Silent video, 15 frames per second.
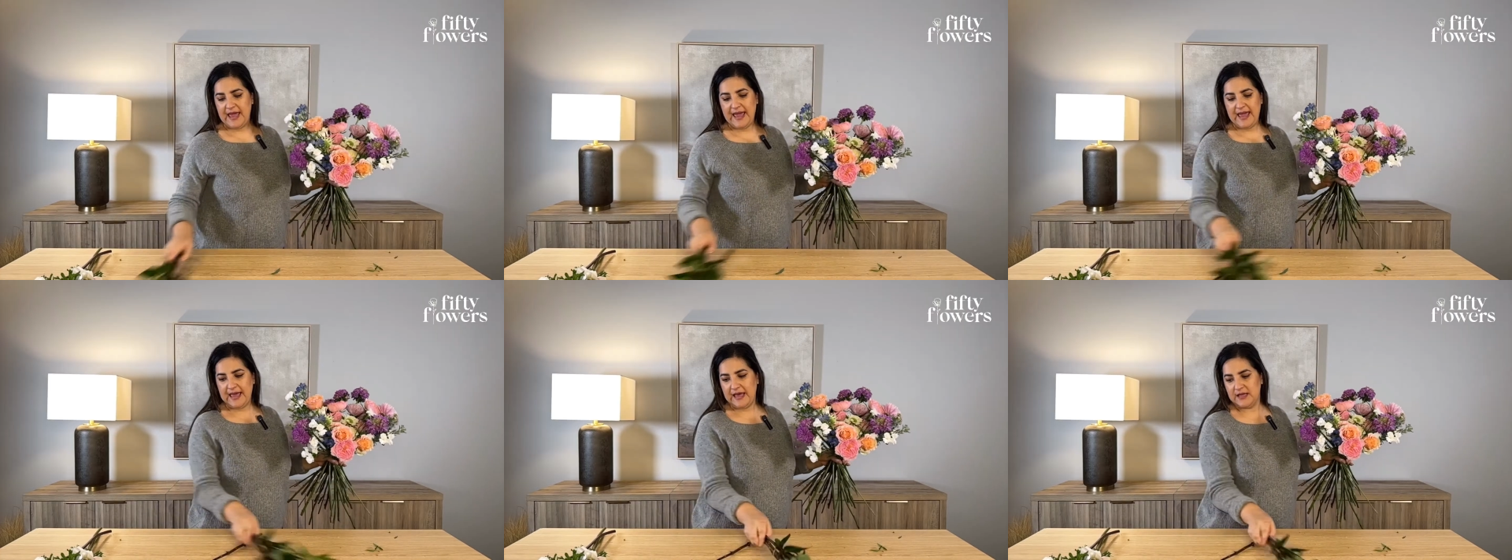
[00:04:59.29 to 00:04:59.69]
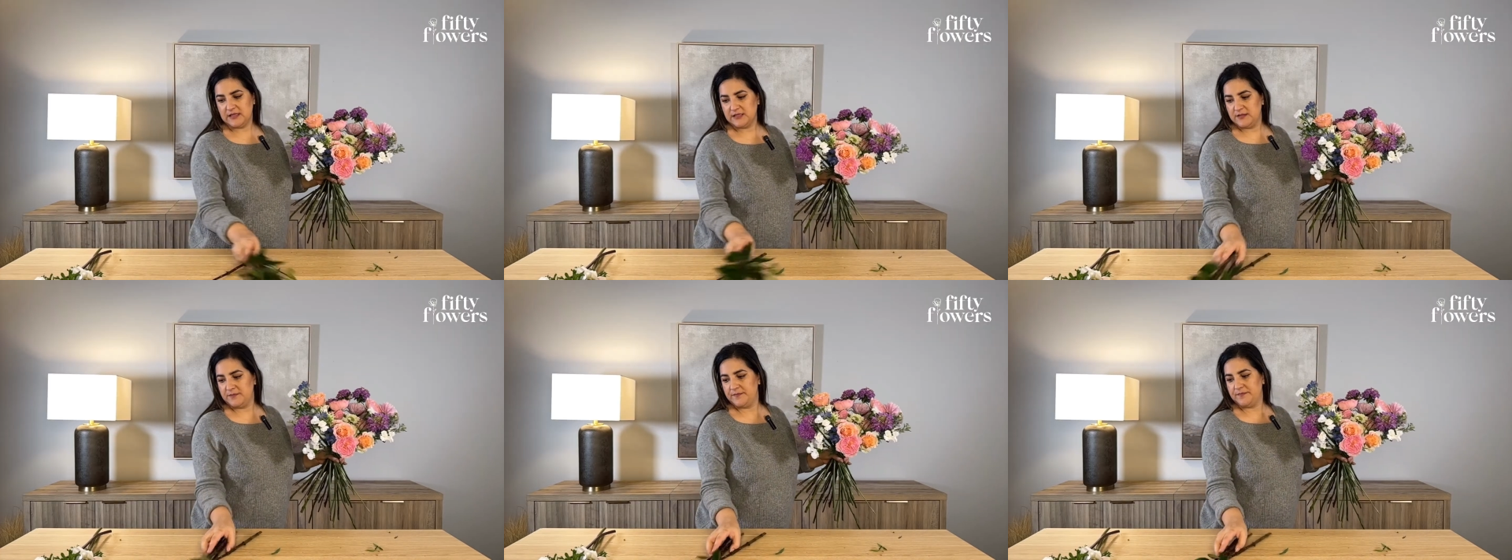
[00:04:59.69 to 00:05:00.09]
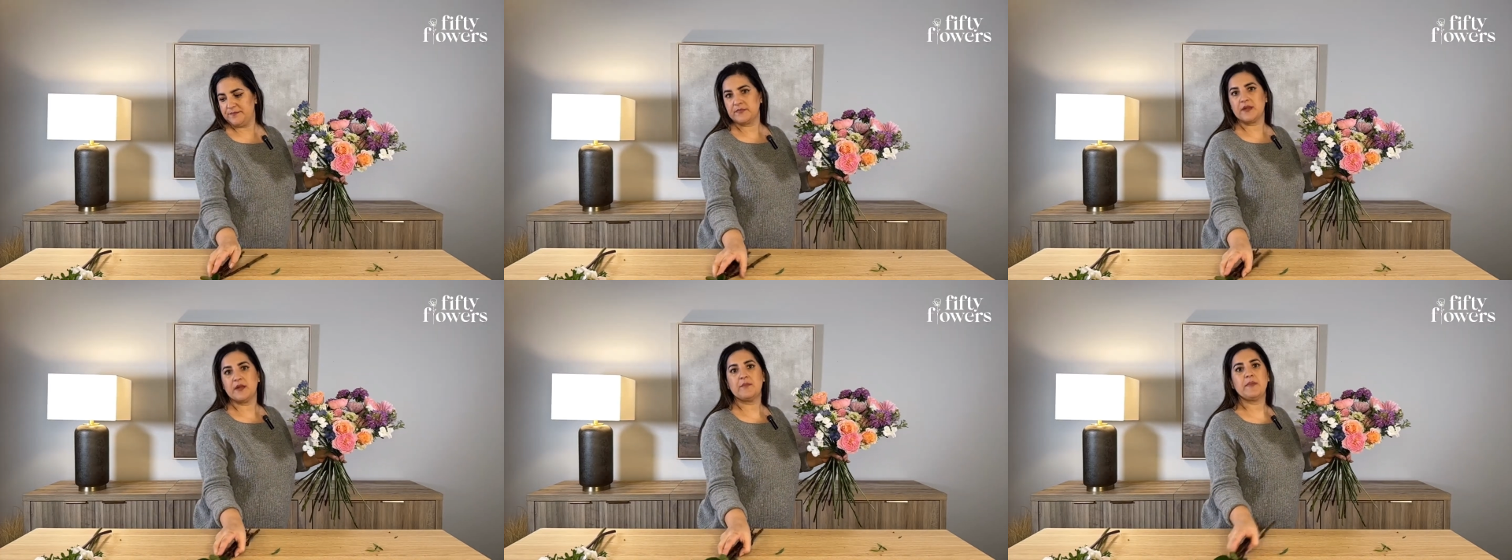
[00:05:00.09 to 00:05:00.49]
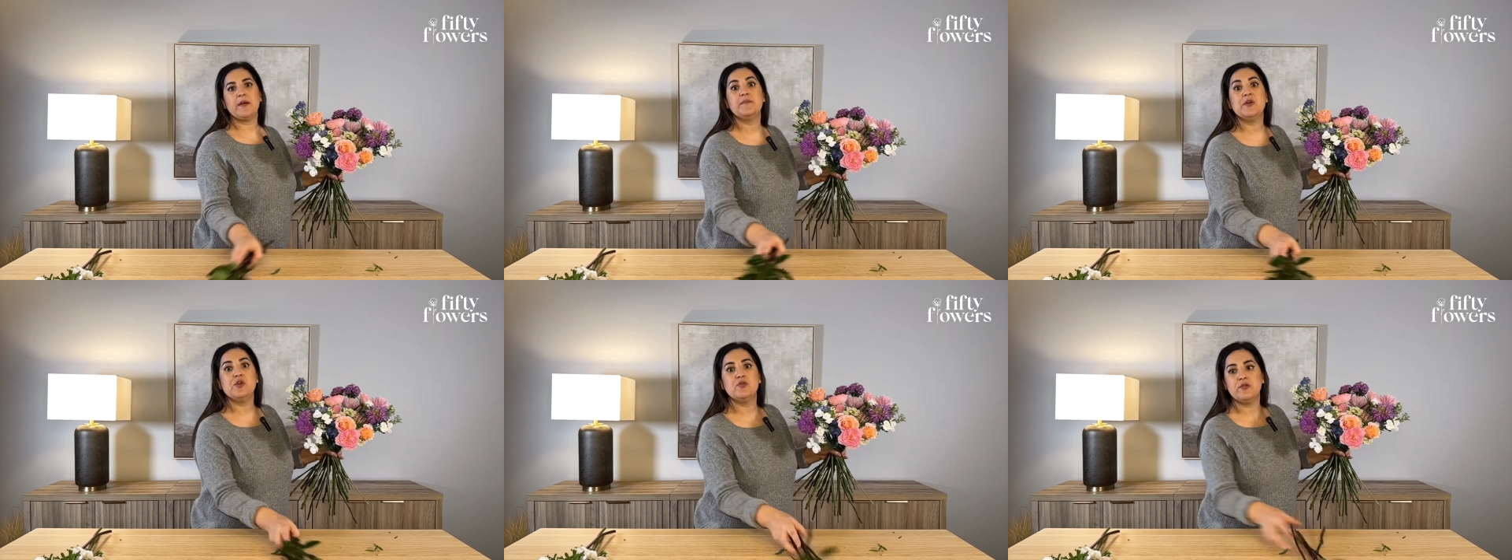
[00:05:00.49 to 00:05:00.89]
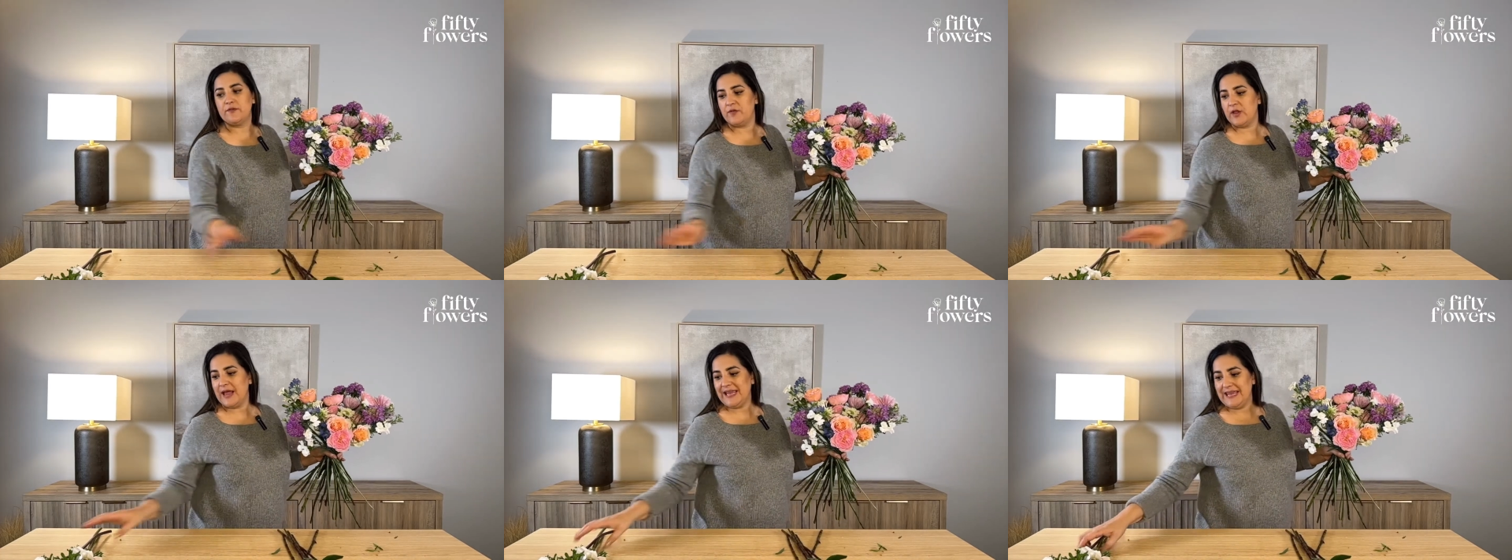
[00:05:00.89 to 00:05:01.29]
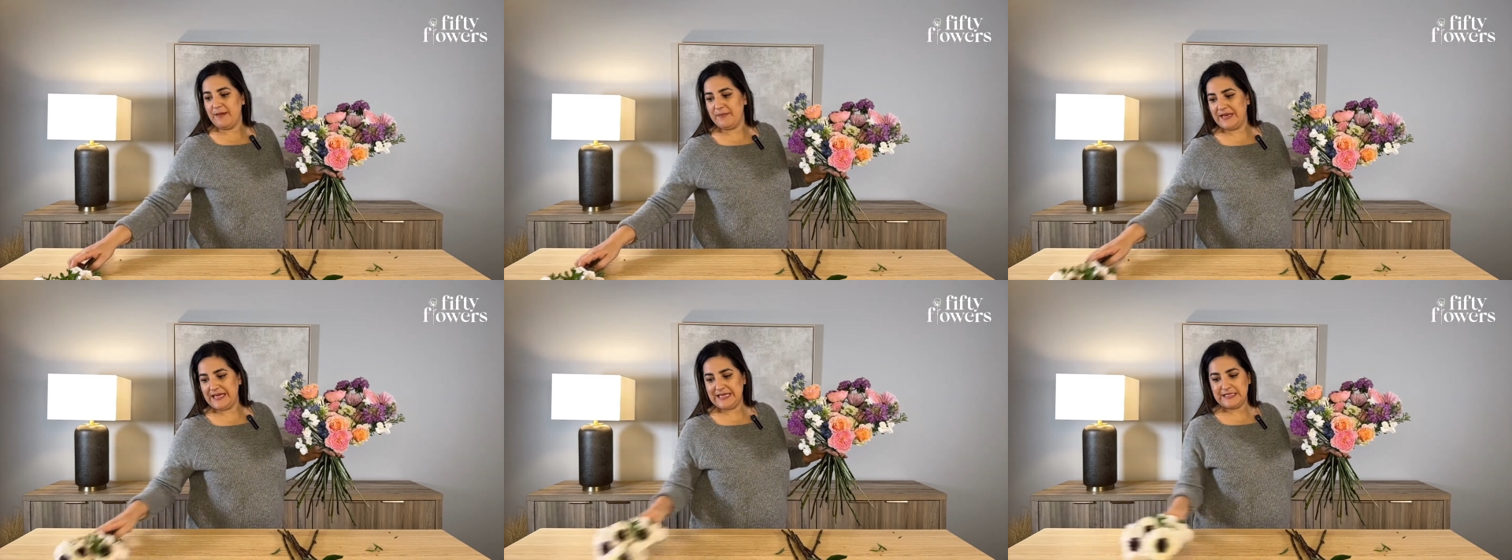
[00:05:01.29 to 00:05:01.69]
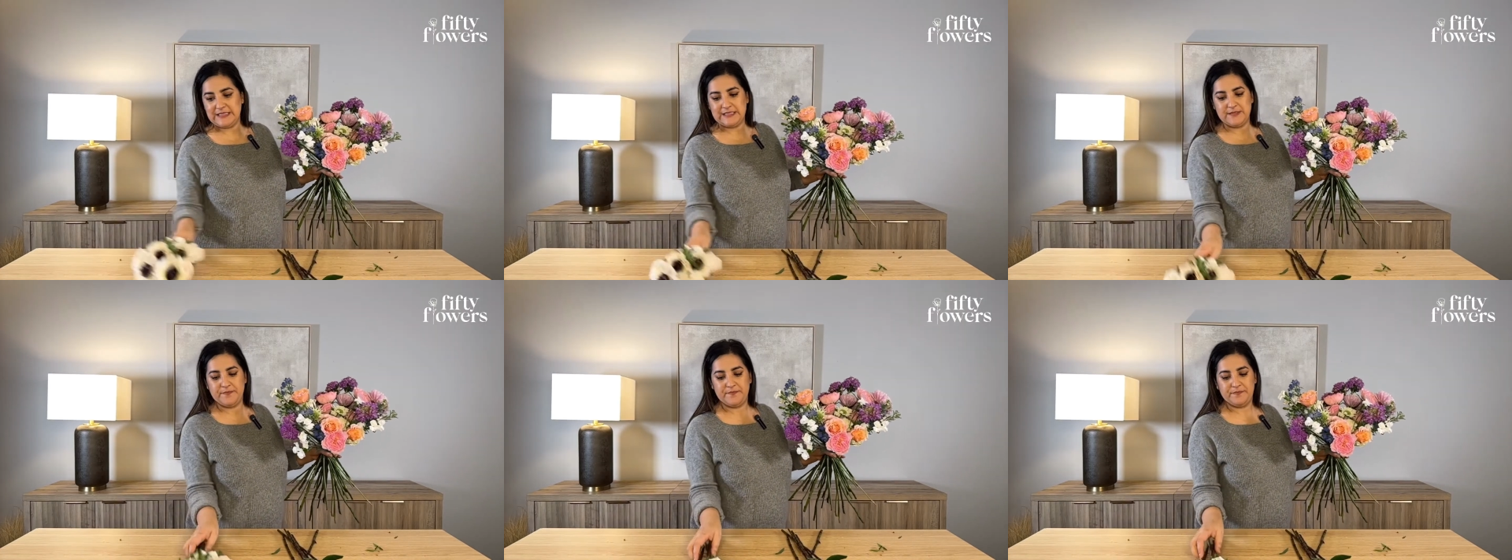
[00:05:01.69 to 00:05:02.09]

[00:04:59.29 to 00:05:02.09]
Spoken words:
And my beautiful anemones.